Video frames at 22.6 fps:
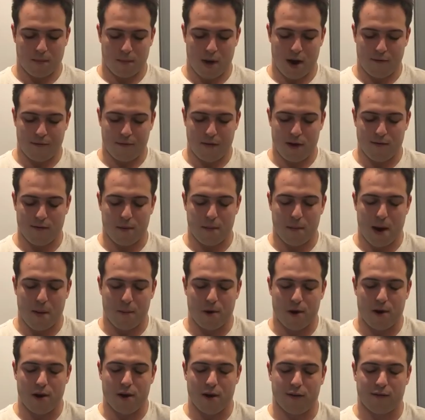My favorite
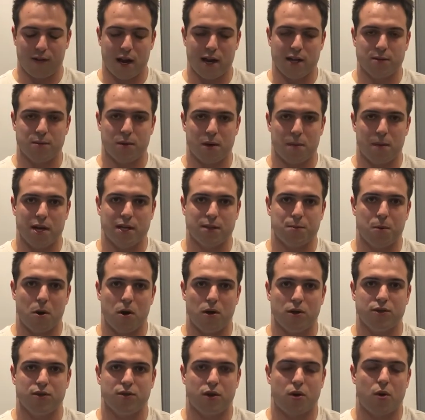memory of Gettysburg
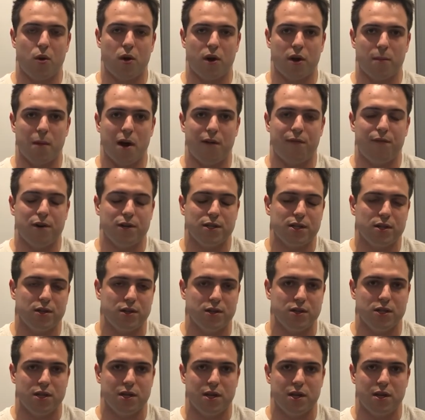baseball is recording my first
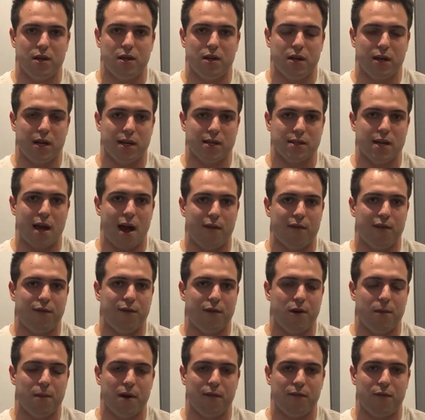collegiate hit against
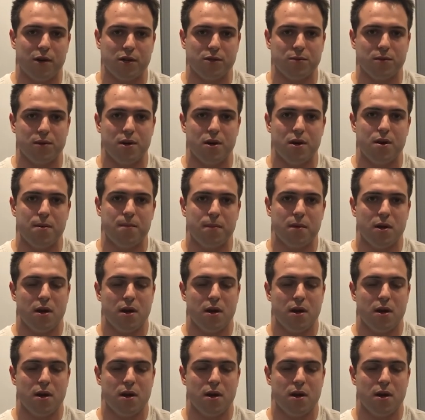Haverford my freshman year.